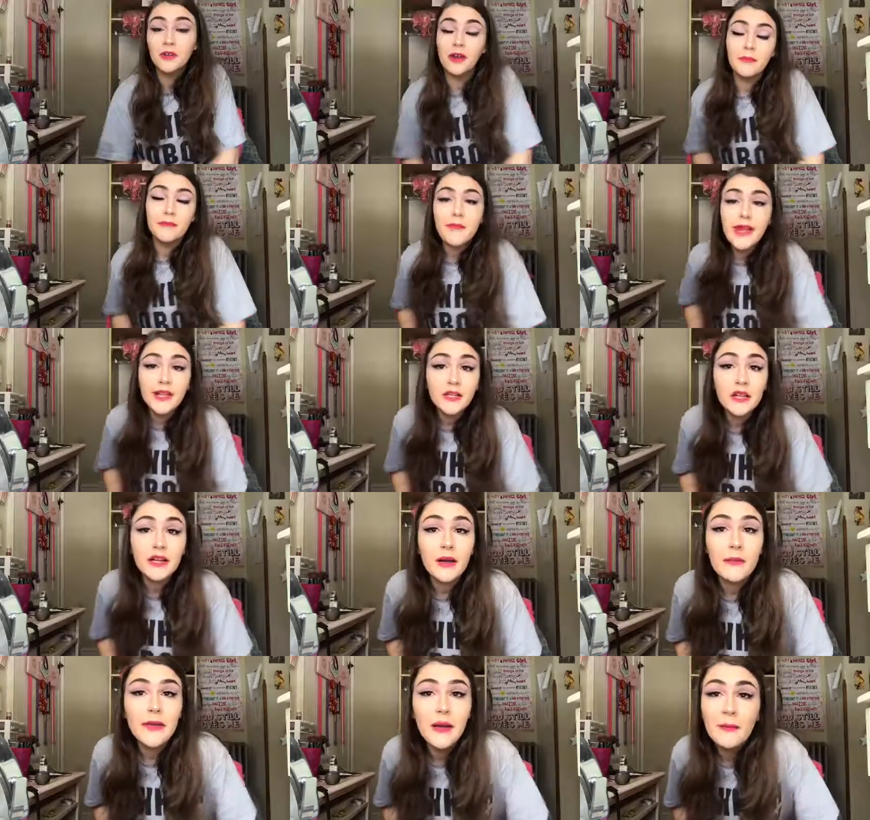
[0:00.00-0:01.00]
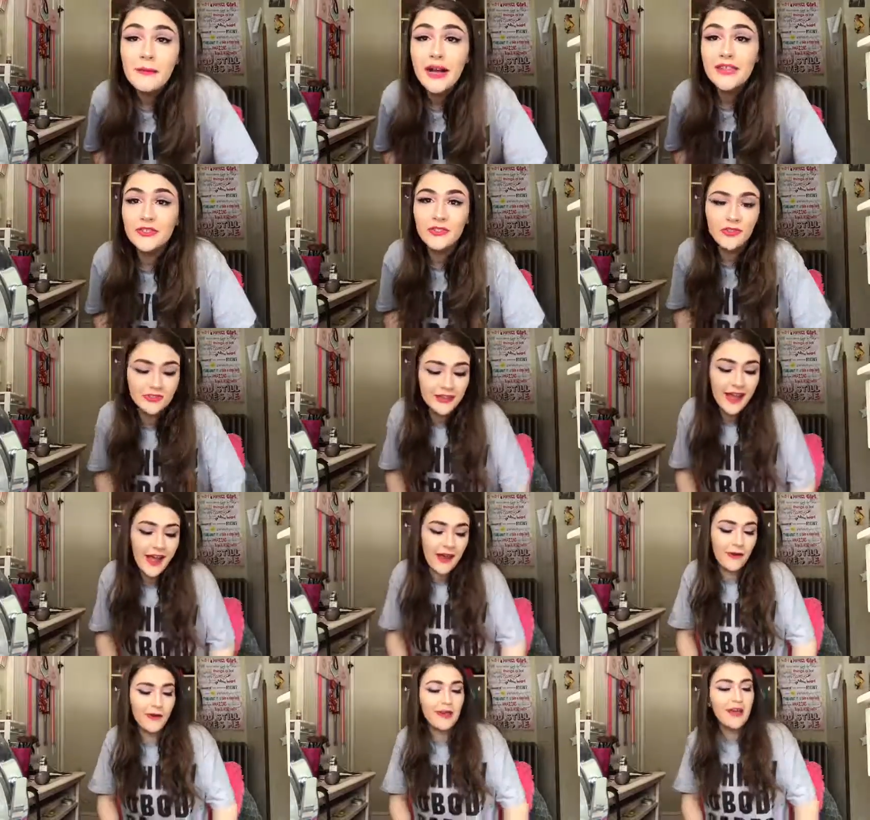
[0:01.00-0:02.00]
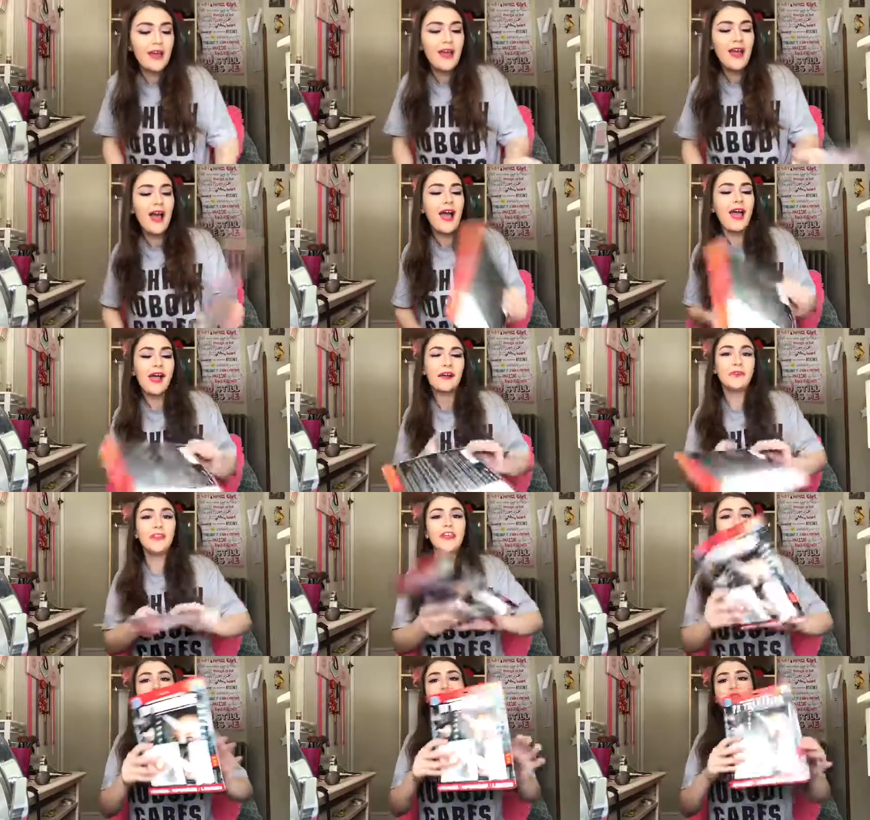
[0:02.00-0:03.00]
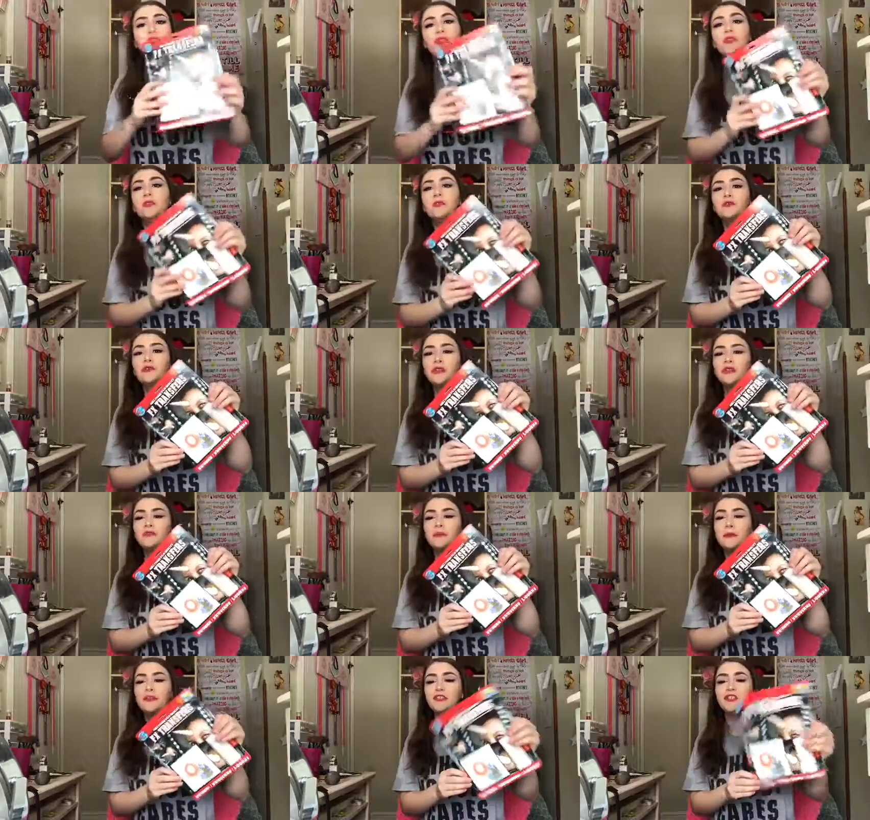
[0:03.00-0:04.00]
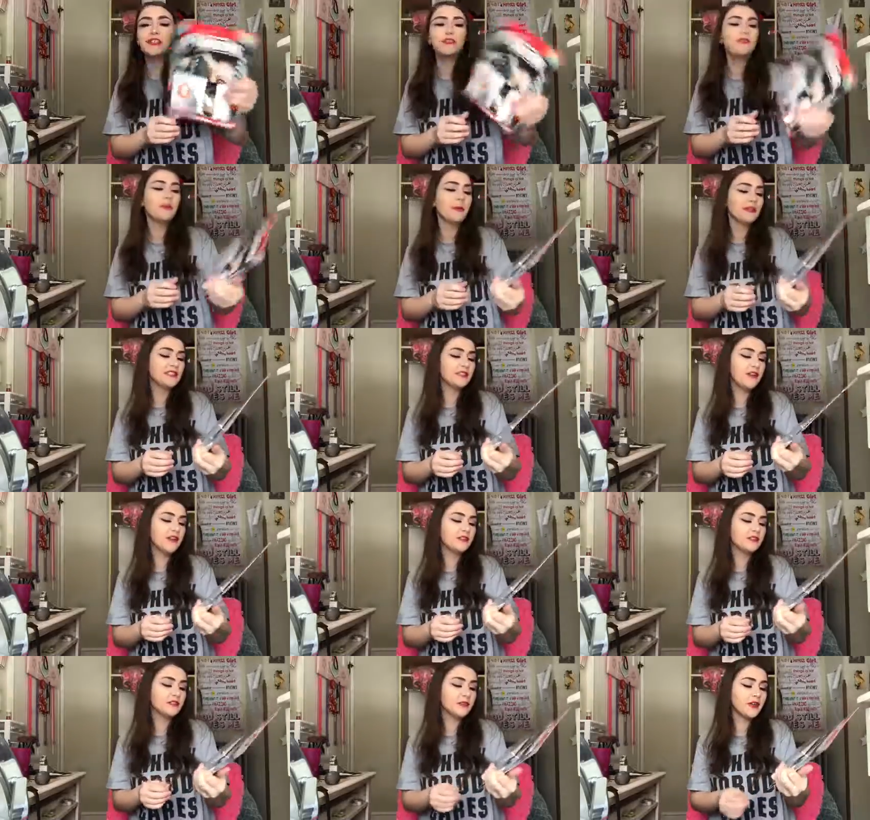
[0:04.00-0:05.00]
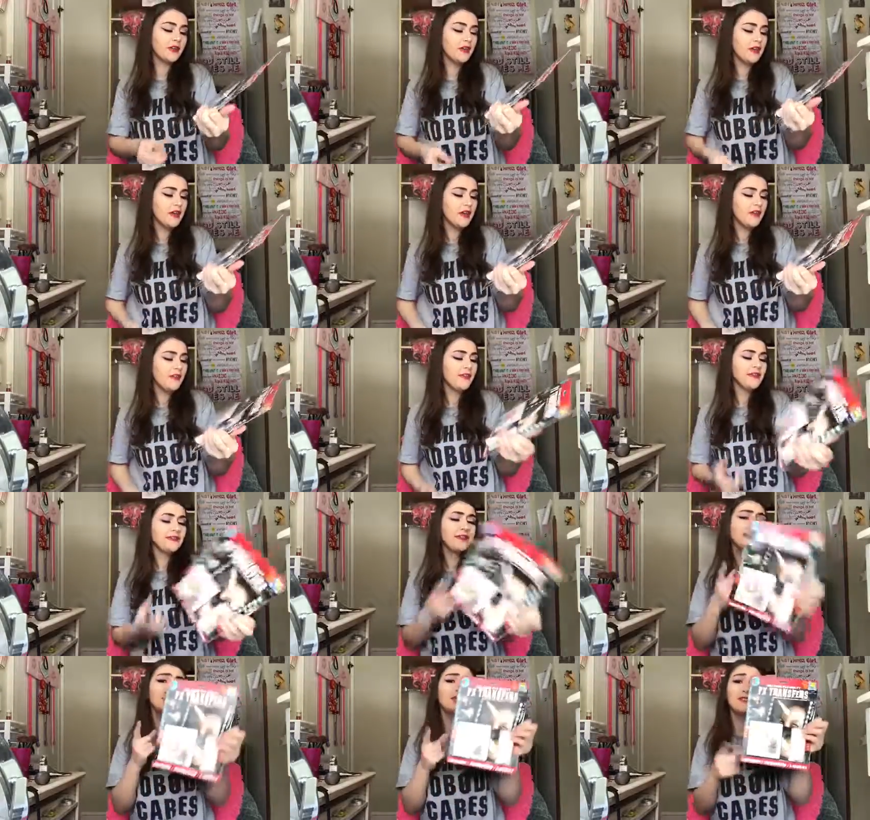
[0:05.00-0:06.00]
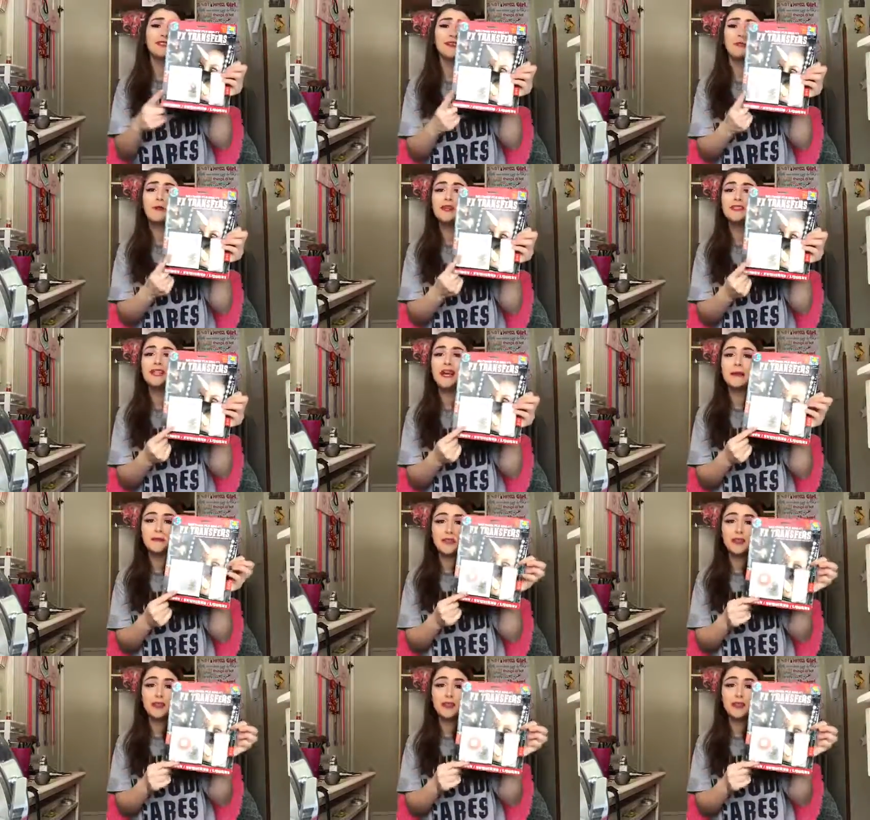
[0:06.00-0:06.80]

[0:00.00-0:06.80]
So I may look a bit magical now. I have this unicorn transformation from a spec store. They said this is a one-time